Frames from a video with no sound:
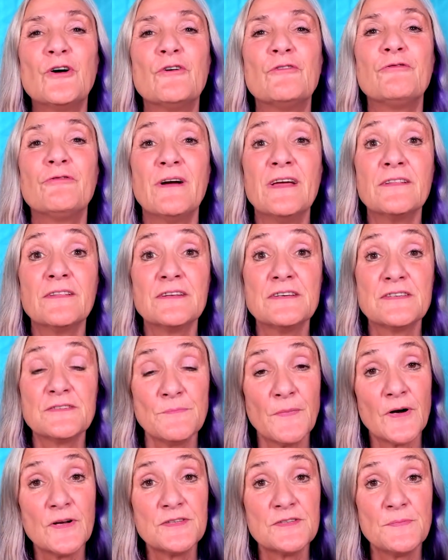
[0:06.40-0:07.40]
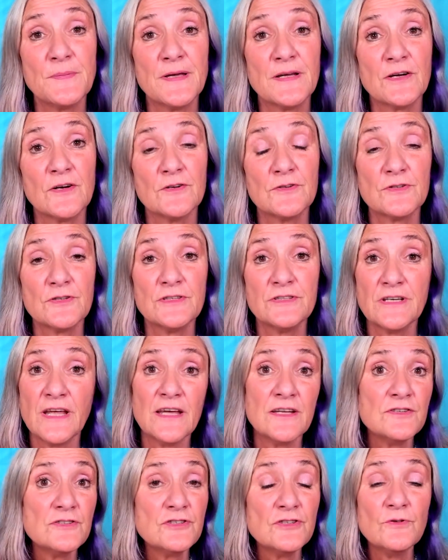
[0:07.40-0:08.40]
friendly smart speaker
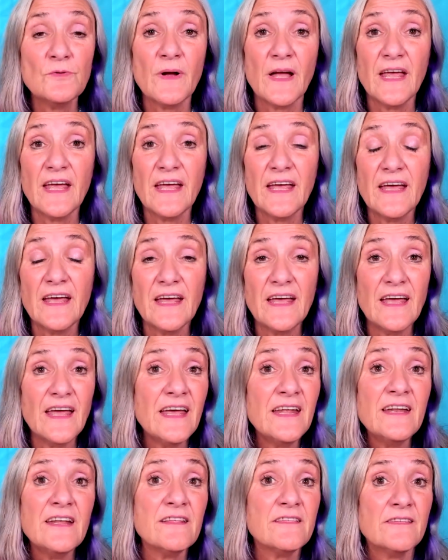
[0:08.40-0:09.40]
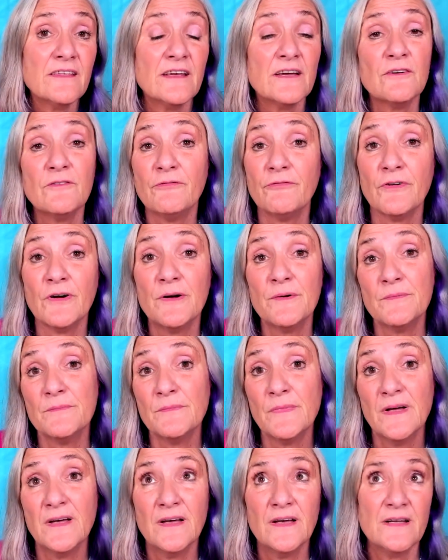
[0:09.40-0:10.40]
can do anything from
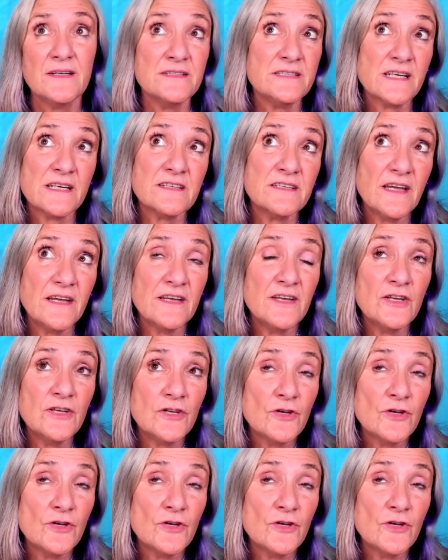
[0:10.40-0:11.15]
dictating